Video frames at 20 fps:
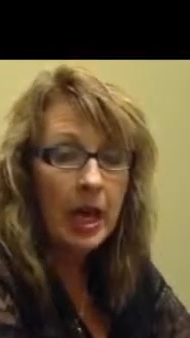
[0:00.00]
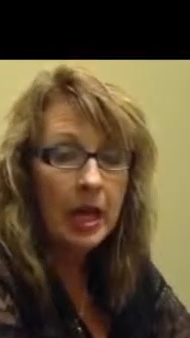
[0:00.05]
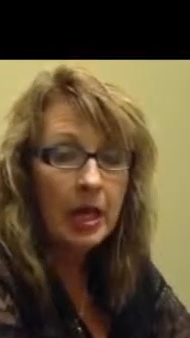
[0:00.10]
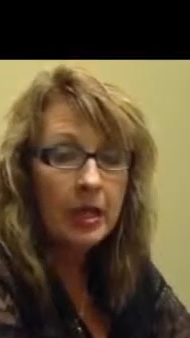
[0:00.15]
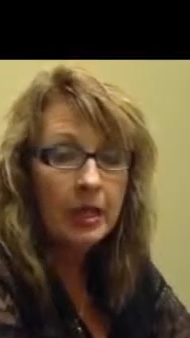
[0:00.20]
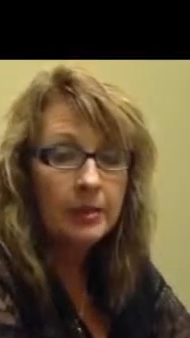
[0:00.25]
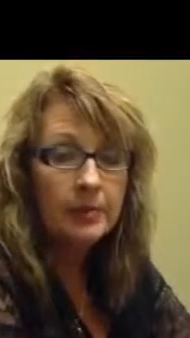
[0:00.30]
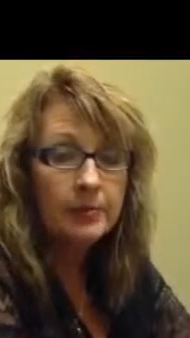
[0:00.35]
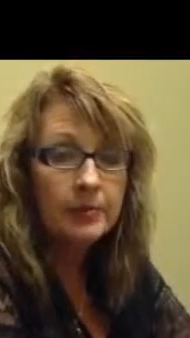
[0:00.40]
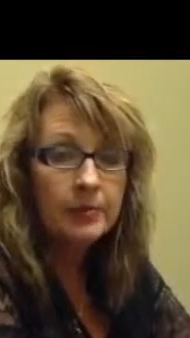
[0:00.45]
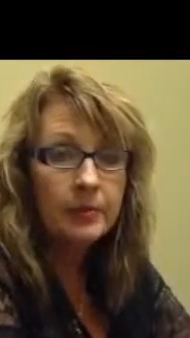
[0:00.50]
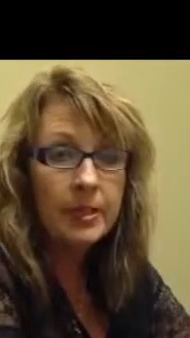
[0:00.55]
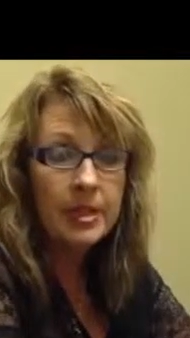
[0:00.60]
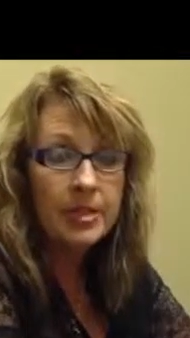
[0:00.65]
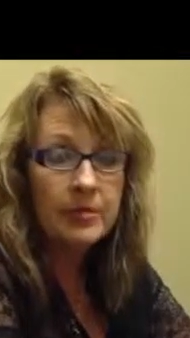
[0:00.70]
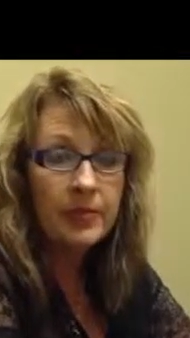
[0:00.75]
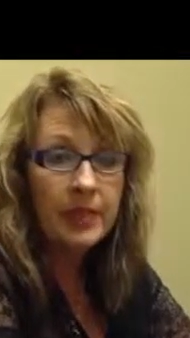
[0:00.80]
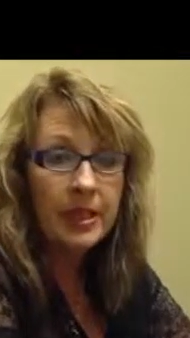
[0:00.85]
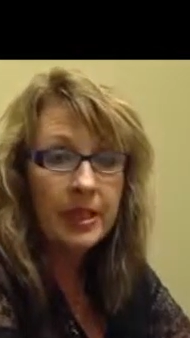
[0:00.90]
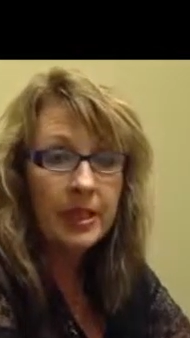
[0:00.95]
um,
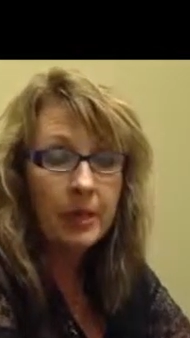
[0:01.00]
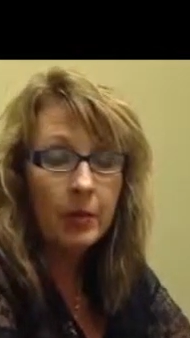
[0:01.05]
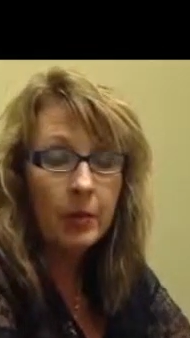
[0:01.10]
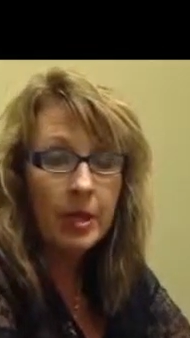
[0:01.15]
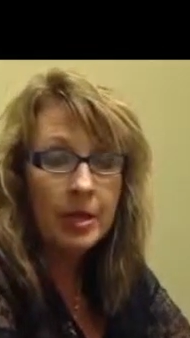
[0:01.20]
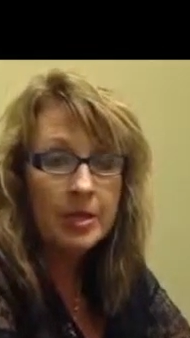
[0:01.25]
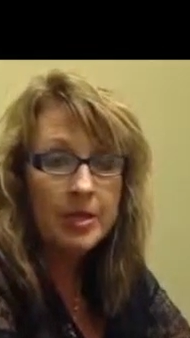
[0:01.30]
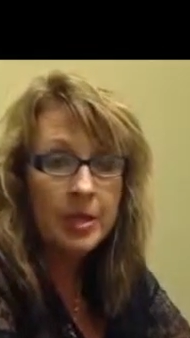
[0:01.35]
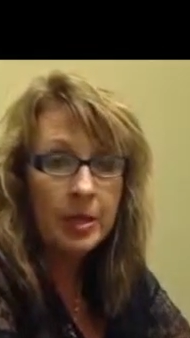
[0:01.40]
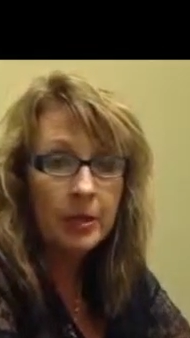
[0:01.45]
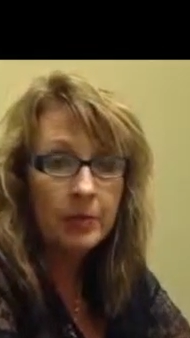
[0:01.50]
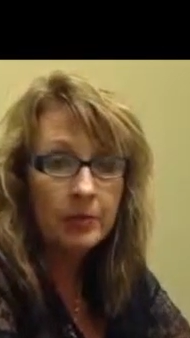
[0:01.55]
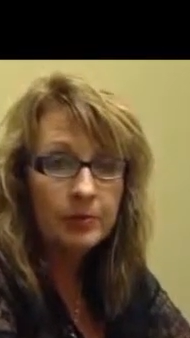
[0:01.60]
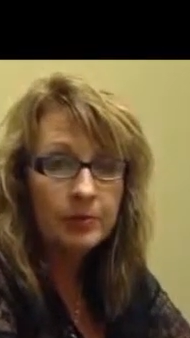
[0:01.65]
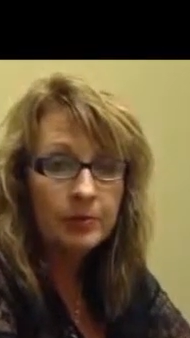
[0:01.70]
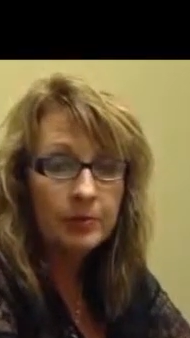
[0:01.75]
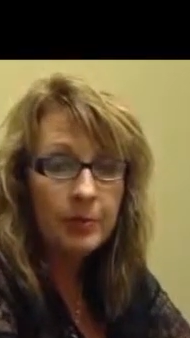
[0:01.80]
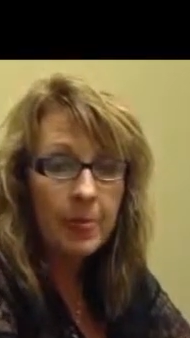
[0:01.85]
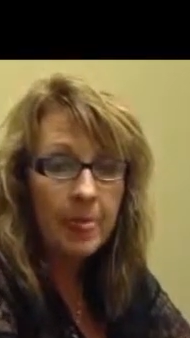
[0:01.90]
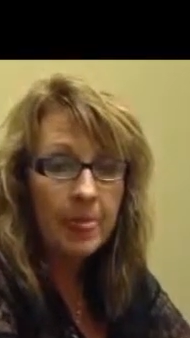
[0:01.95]
this video also.
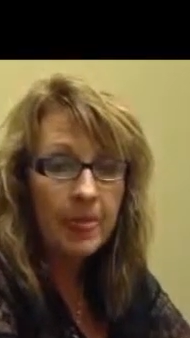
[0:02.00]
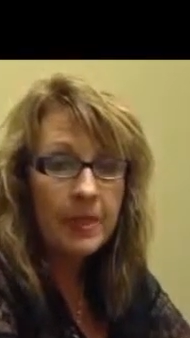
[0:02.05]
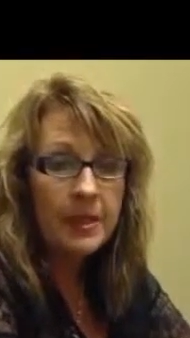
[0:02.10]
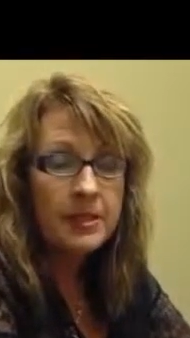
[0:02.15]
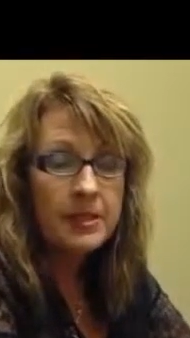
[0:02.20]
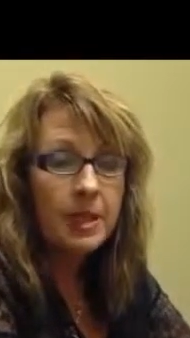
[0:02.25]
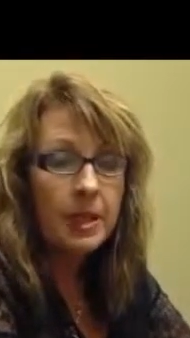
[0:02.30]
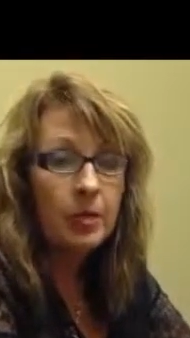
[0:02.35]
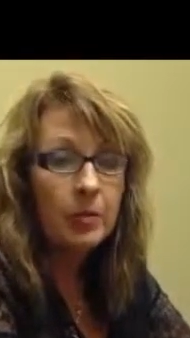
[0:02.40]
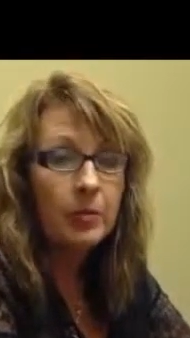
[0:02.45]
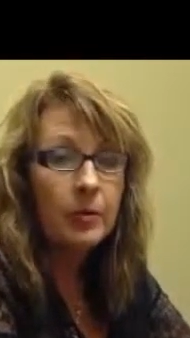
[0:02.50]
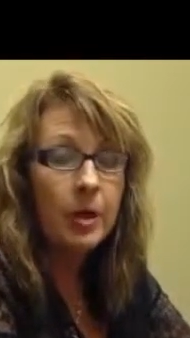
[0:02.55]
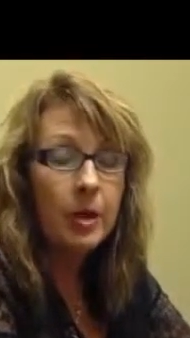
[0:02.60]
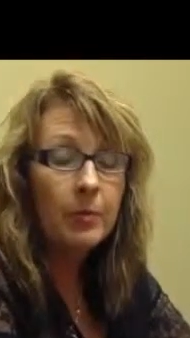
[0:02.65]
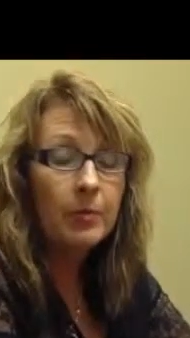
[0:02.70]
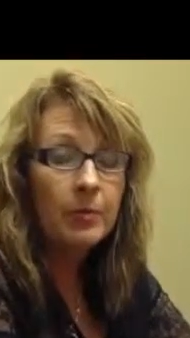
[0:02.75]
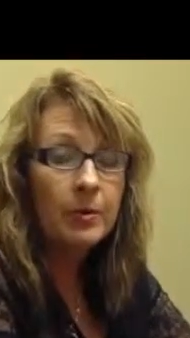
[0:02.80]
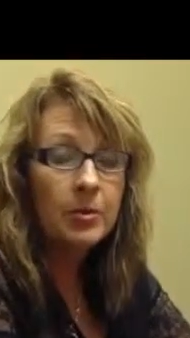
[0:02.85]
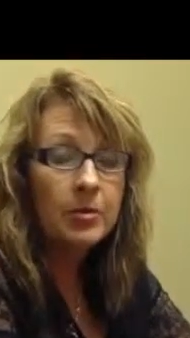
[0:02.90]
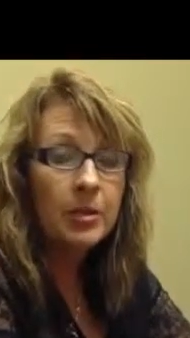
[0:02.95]
So, we
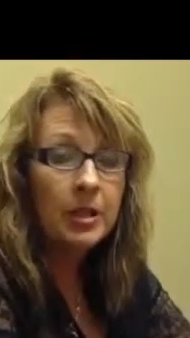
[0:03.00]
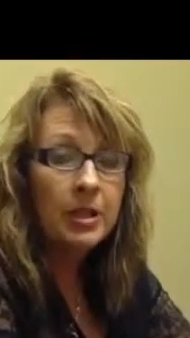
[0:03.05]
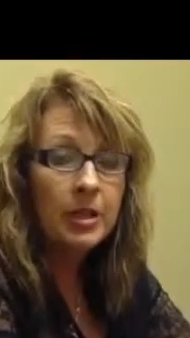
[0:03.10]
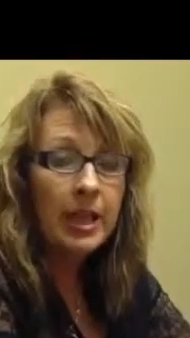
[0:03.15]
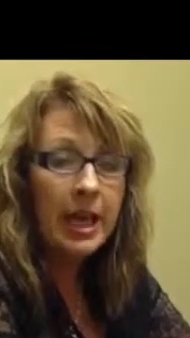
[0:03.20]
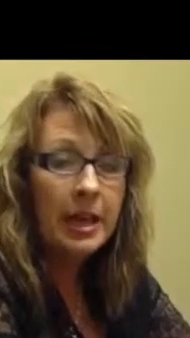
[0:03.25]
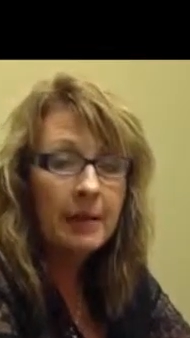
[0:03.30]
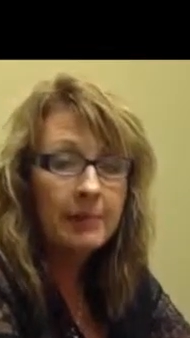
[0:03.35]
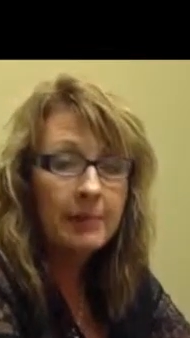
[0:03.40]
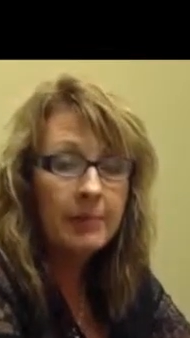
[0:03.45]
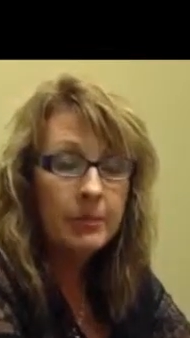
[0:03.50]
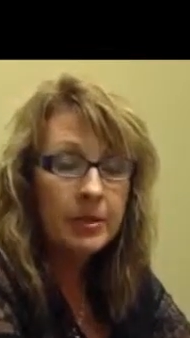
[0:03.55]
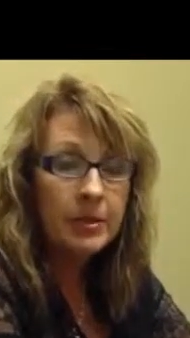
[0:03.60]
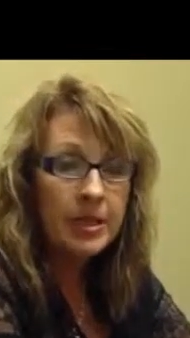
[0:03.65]
hope you enjoy the app,